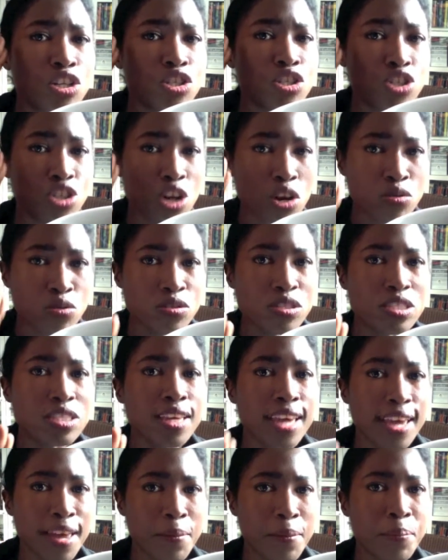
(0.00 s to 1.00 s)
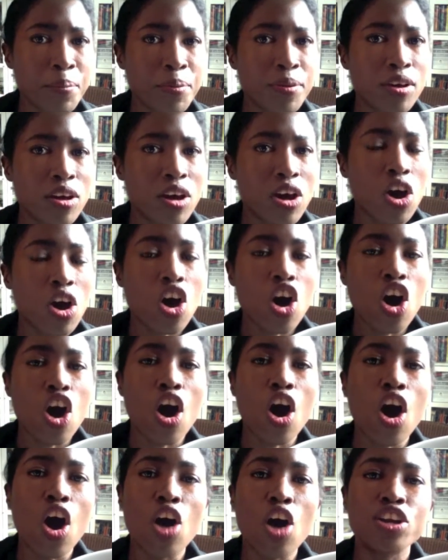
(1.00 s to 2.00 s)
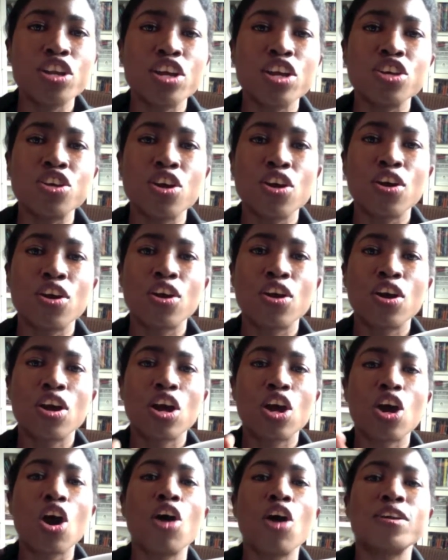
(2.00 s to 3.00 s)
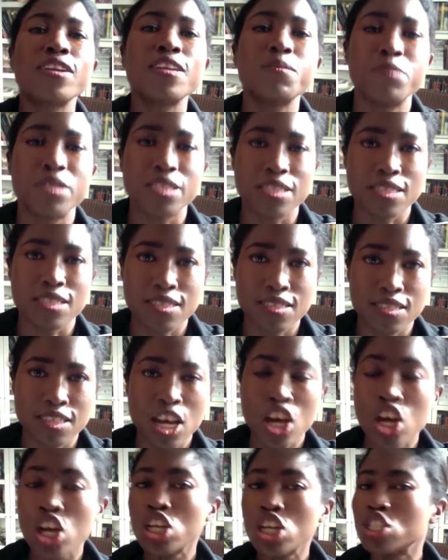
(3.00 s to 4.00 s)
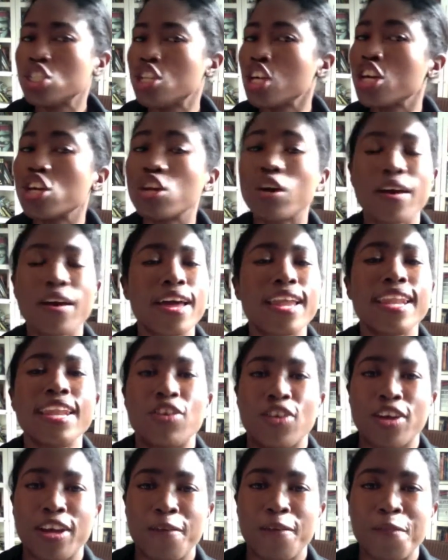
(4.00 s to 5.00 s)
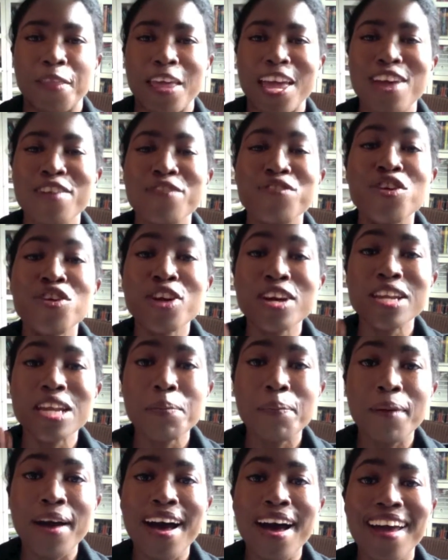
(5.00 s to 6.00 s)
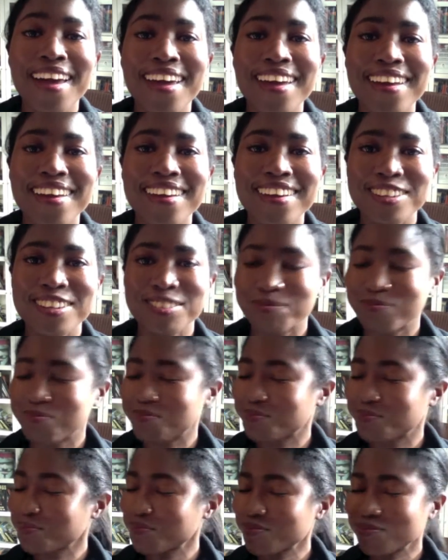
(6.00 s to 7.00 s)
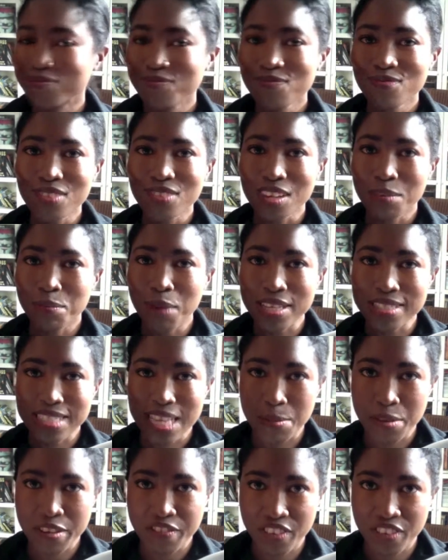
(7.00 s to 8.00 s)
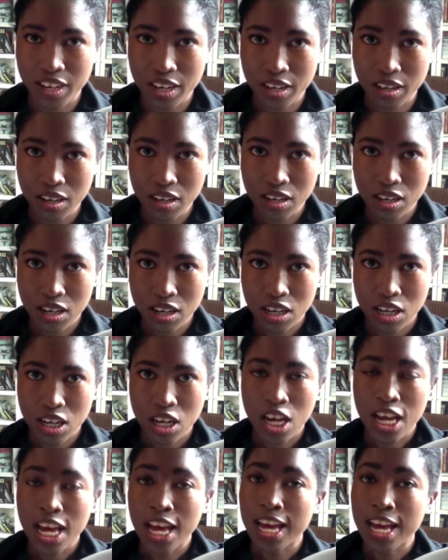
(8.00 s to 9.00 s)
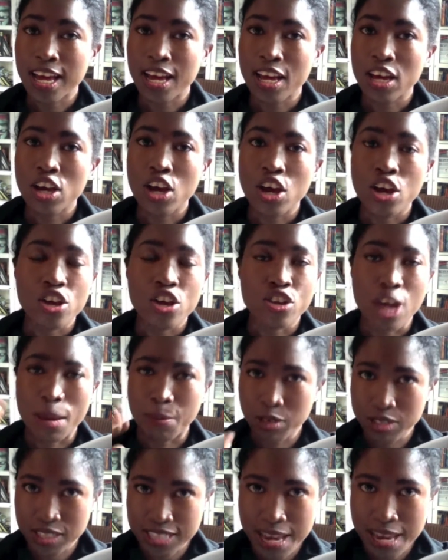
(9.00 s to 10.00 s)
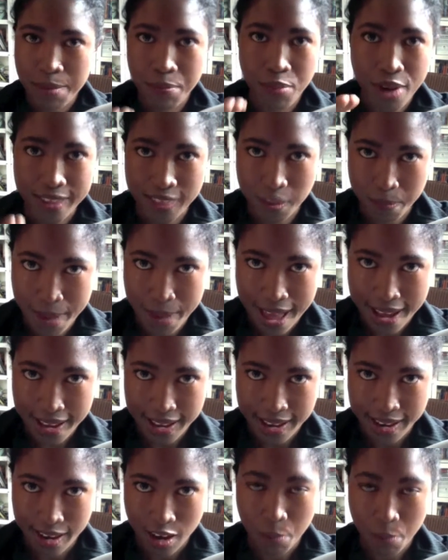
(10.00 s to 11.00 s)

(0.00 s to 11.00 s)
don't skimp on your condiments. Look, if you're going to buy balsamic vinegar. I'm not saying break the bank here,